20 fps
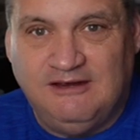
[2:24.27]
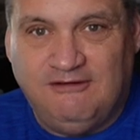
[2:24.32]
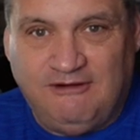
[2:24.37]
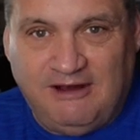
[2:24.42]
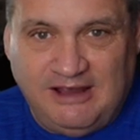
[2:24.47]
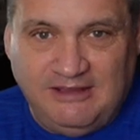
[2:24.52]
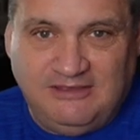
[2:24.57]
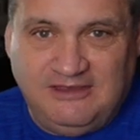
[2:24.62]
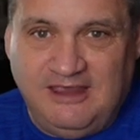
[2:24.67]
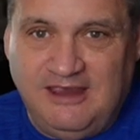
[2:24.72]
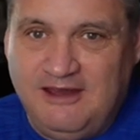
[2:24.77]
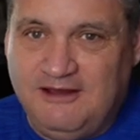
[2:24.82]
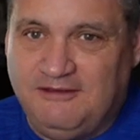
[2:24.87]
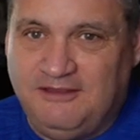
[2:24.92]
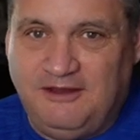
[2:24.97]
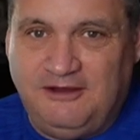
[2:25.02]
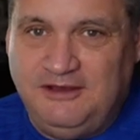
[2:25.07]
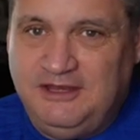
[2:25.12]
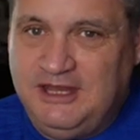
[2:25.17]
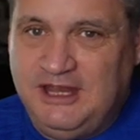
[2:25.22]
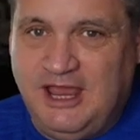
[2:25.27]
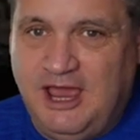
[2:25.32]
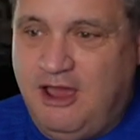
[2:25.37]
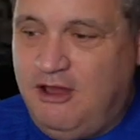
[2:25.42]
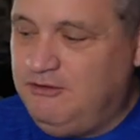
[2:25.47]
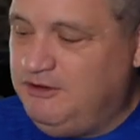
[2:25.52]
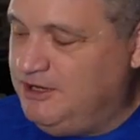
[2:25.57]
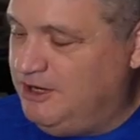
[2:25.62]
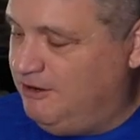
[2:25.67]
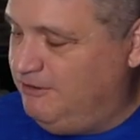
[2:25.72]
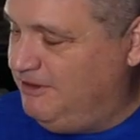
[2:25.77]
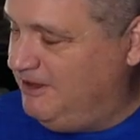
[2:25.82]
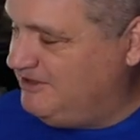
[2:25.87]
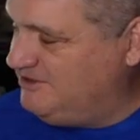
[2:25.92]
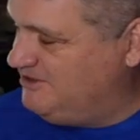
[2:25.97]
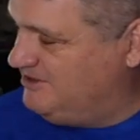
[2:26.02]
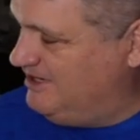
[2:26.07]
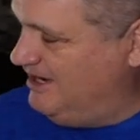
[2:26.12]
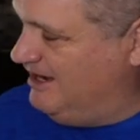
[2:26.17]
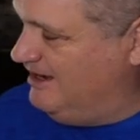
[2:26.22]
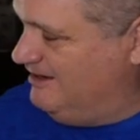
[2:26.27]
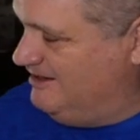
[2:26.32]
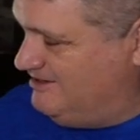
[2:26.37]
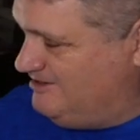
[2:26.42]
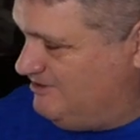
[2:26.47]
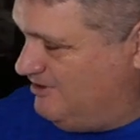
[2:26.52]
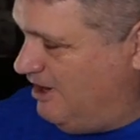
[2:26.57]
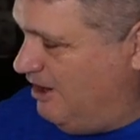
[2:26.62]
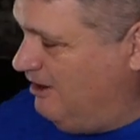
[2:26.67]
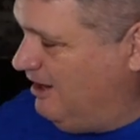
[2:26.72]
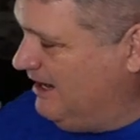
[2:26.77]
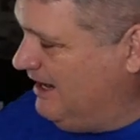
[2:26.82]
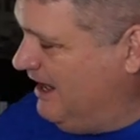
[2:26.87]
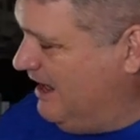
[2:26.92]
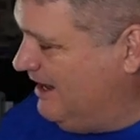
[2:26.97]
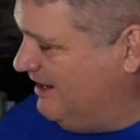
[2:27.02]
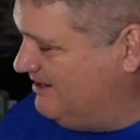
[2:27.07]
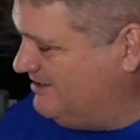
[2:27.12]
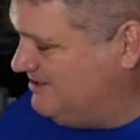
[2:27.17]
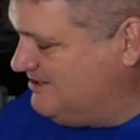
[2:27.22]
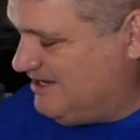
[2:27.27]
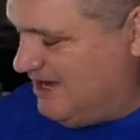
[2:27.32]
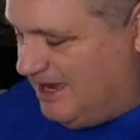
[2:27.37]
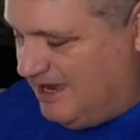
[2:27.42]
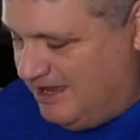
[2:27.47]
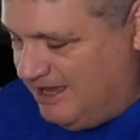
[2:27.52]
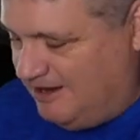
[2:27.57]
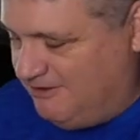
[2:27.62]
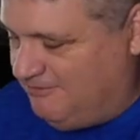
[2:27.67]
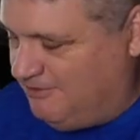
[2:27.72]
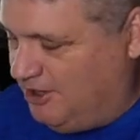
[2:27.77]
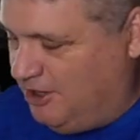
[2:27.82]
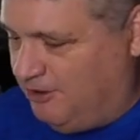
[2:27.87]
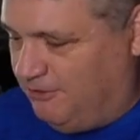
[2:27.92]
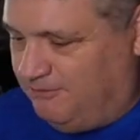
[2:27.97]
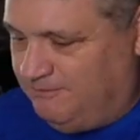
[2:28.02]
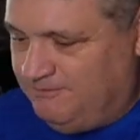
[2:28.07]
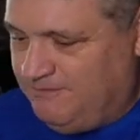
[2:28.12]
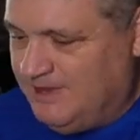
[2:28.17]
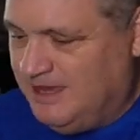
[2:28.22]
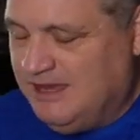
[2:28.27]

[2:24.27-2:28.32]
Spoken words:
Right there. There you go. You know, that's it. That's all I got. It's just, I don't know.